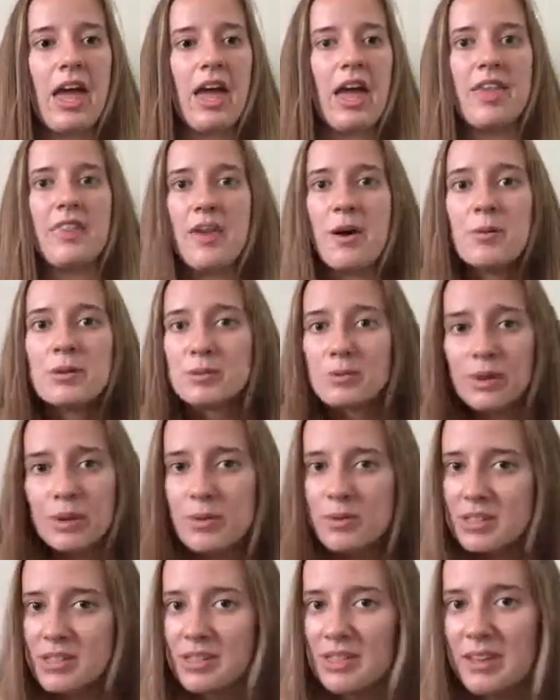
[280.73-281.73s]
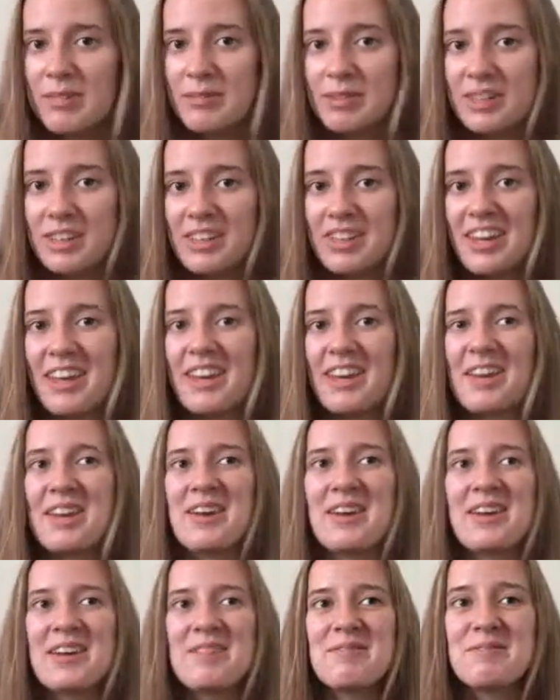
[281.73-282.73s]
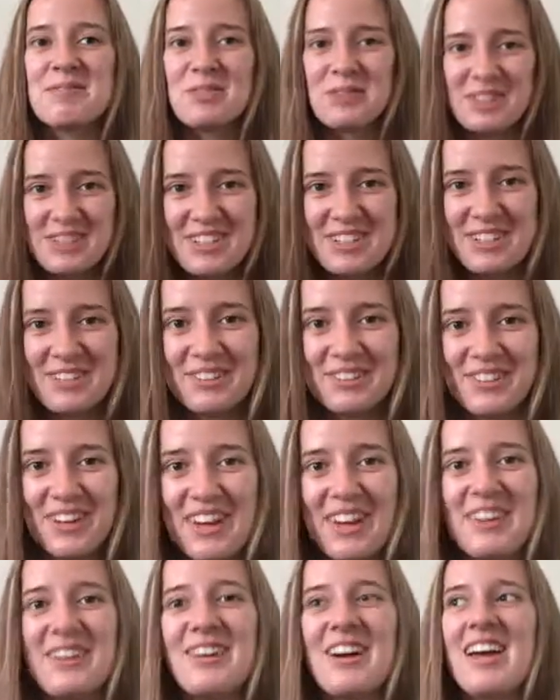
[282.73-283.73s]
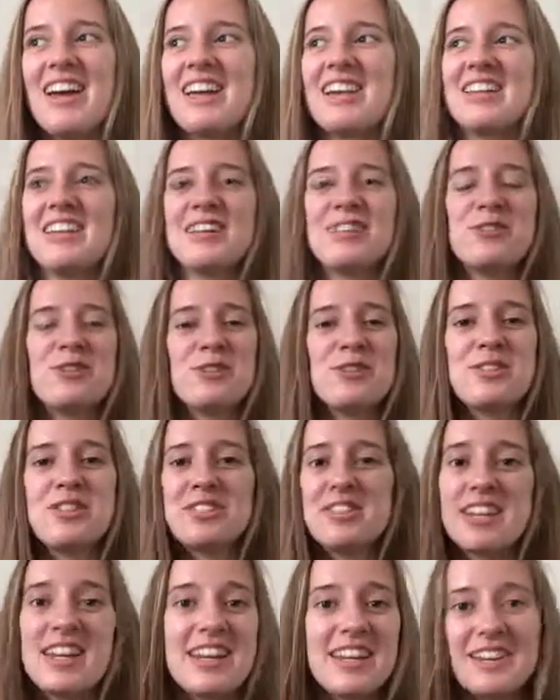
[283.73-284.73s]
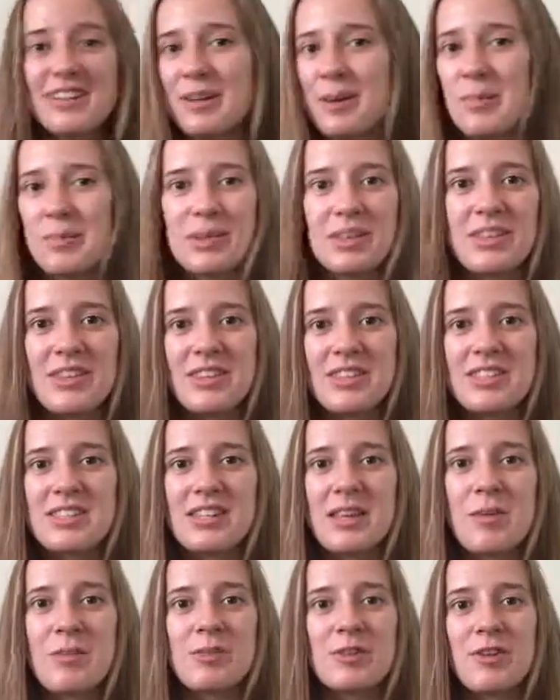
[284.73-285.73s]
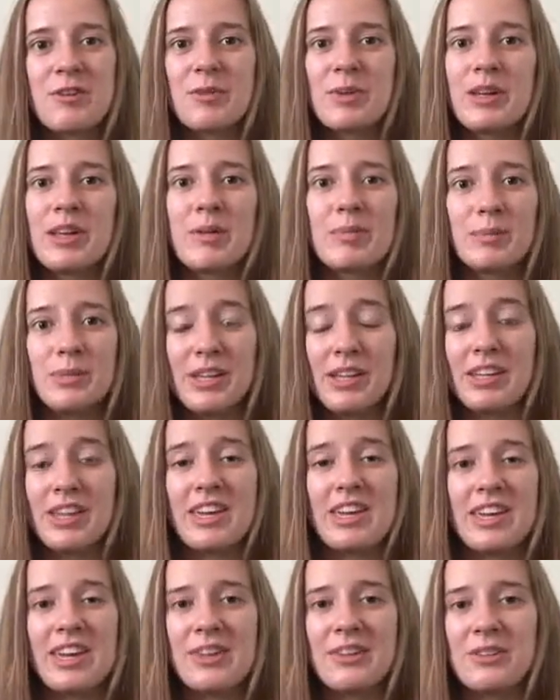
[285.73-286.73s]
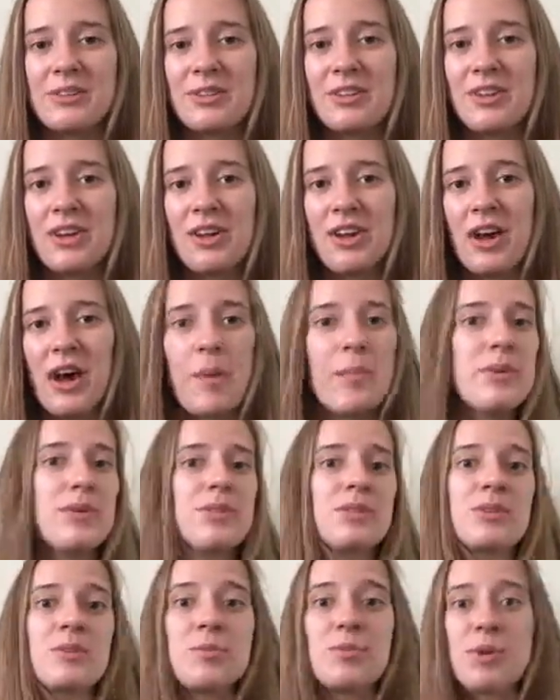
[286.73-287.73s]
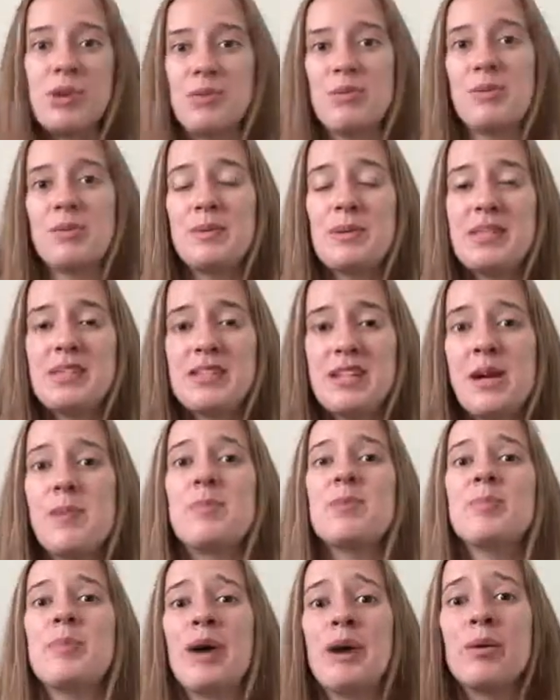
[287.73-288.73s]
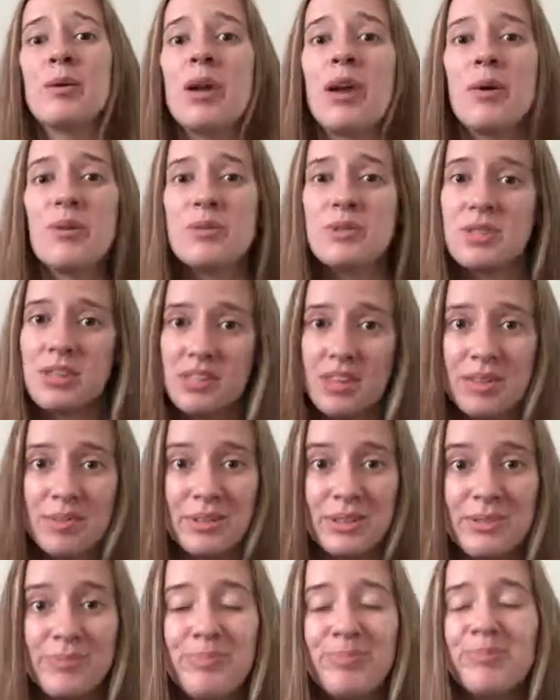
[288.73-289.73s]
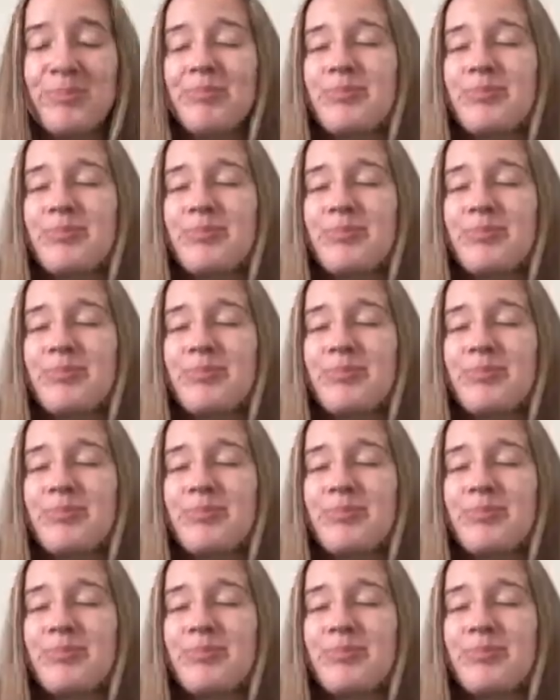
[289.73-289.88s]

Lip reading: And that was when I was 11, and I am 22 now, and it's just stayed completely the same. So I've been completely healed up until the point where we stopped back when I was 11.